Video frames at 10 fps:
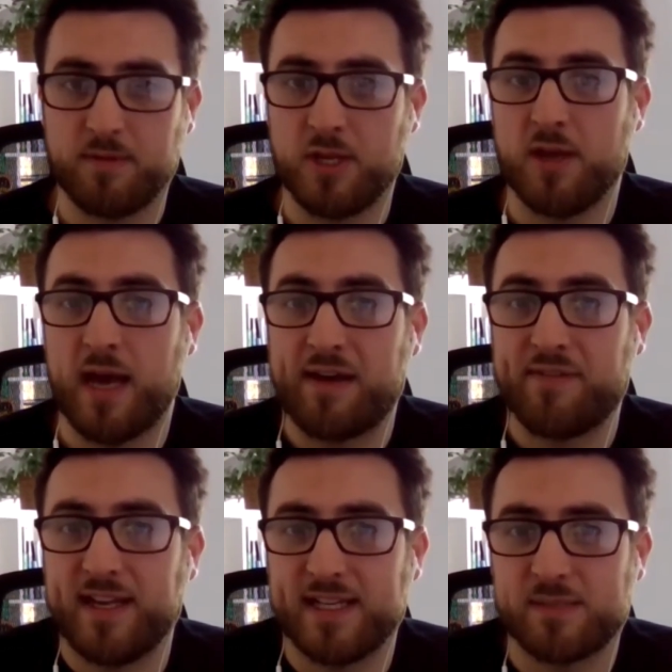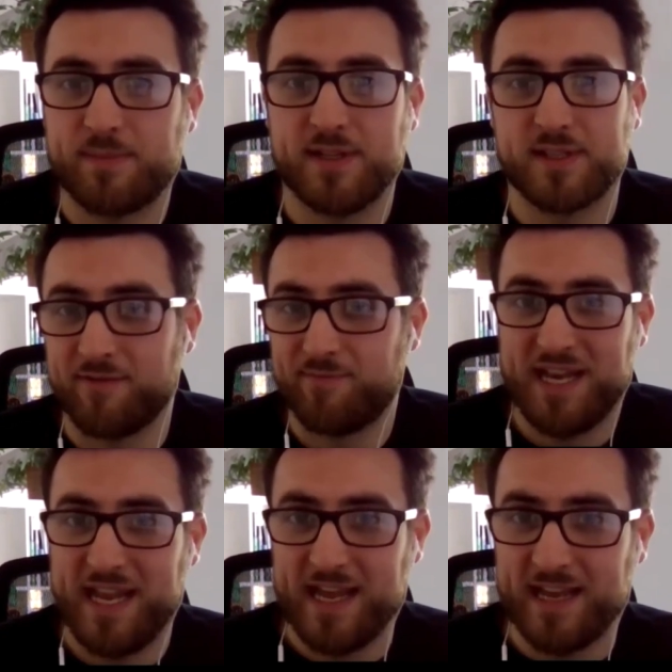having the experience. I've been
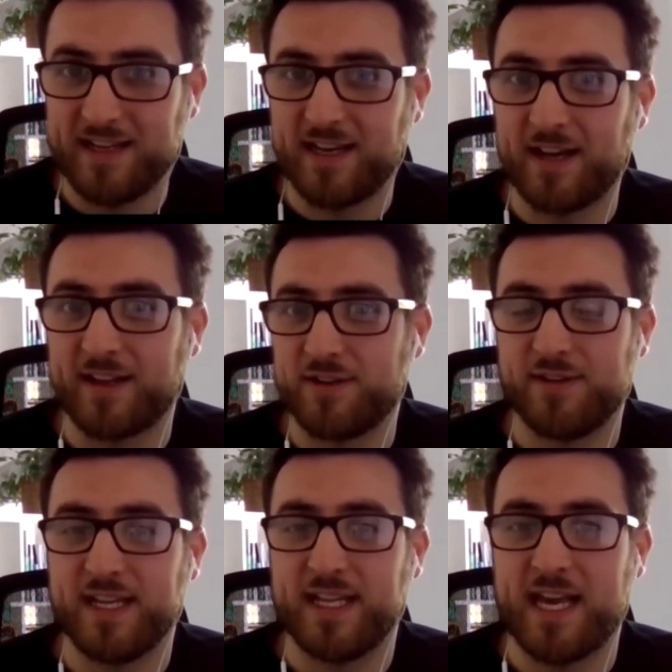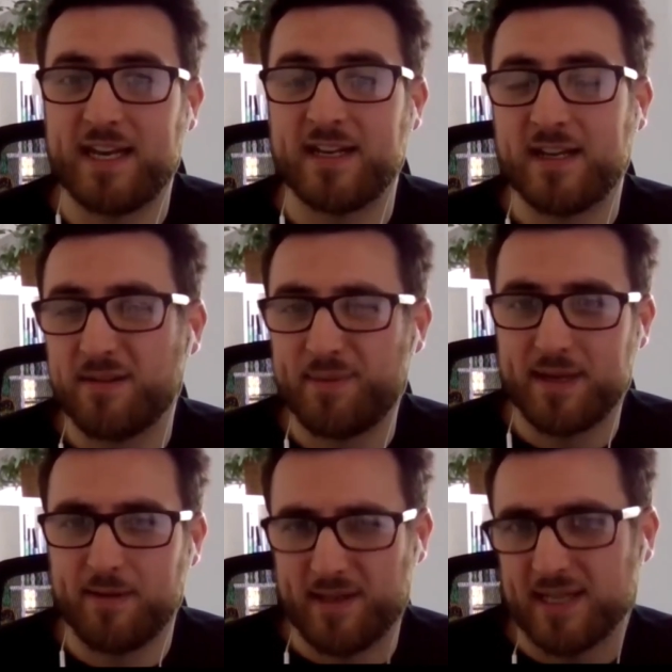here, I can do it again.
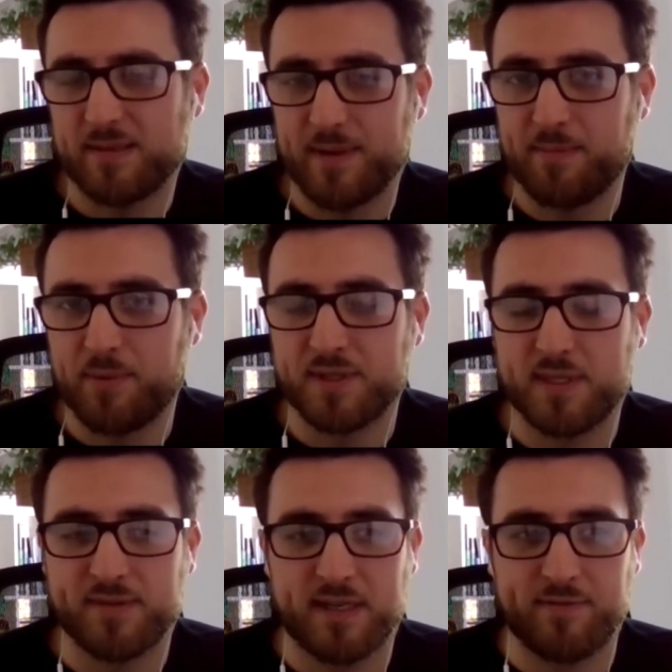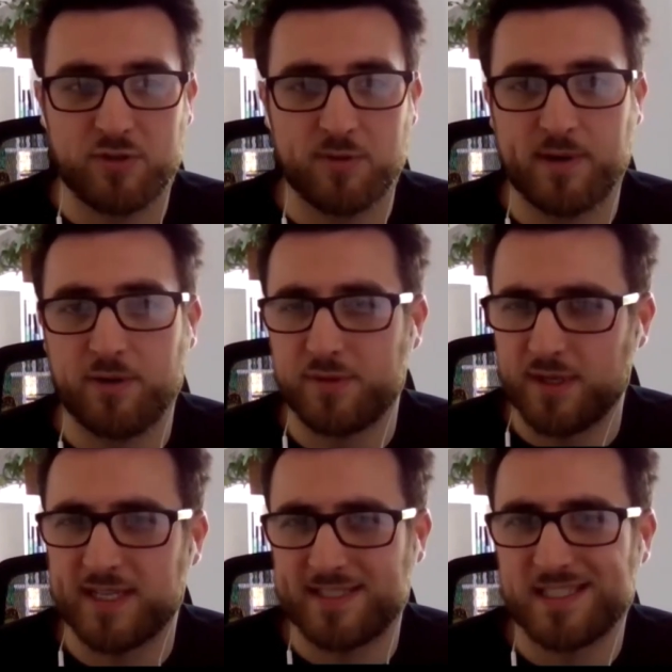That's a bit positive self-talk, but also
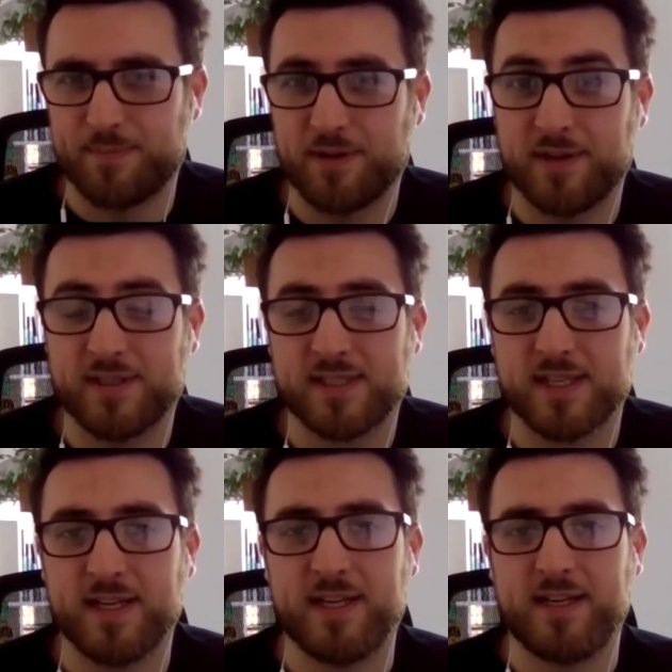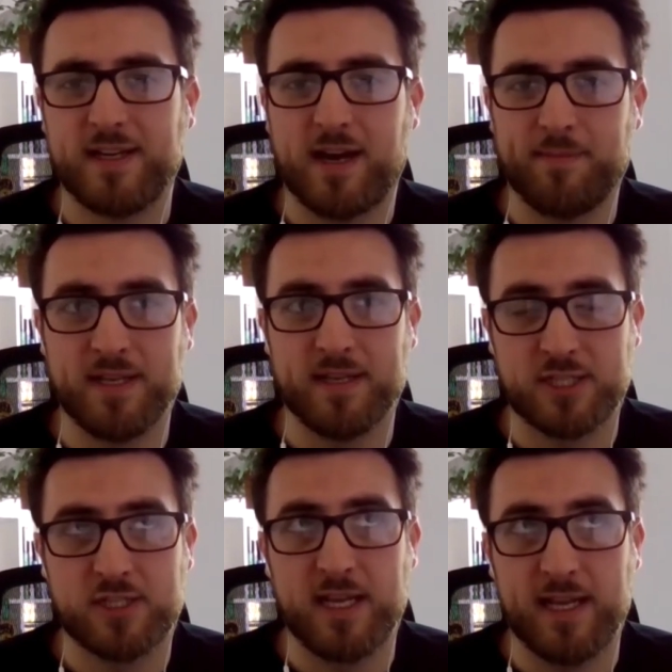that's experience. I mean,
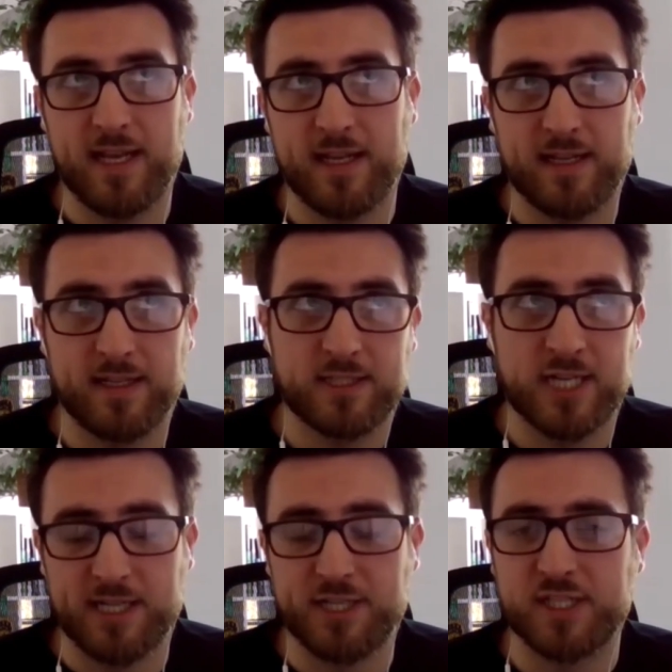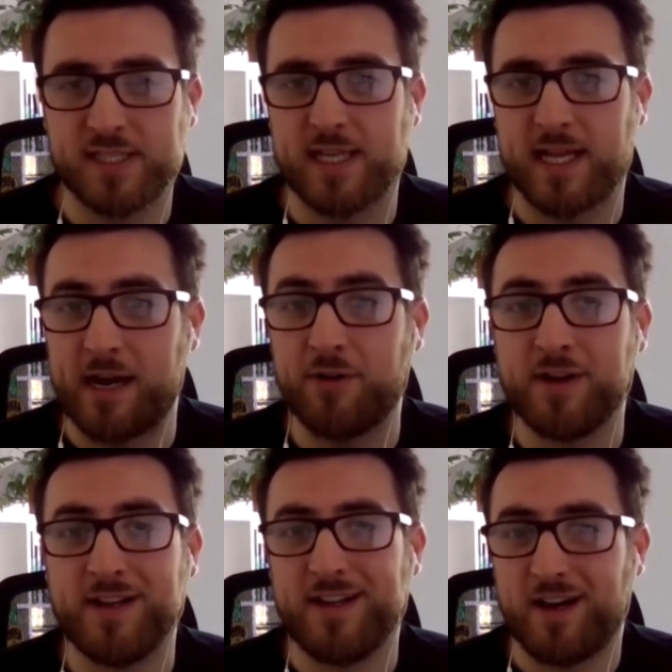challenges now.
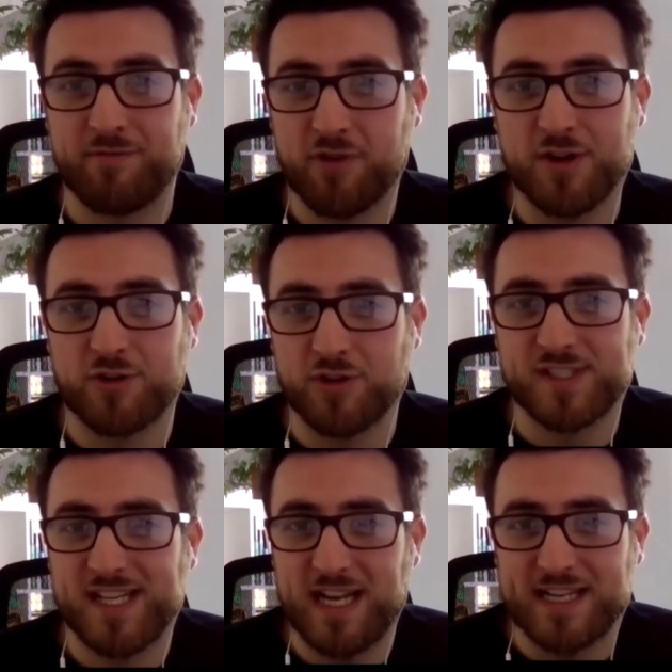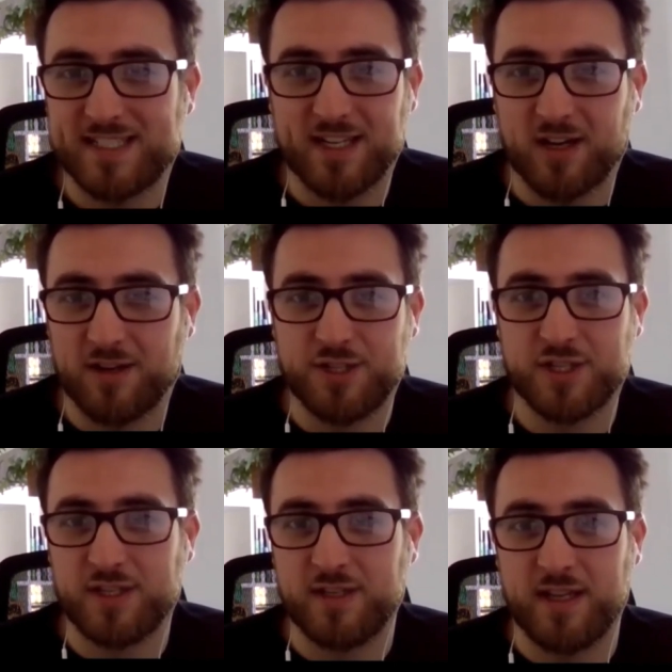I've rowed across the Atlantic
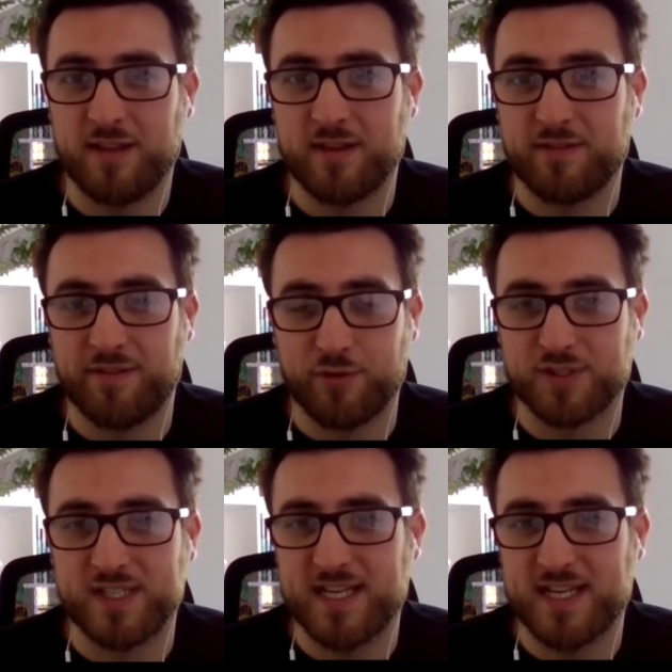Ocean in 40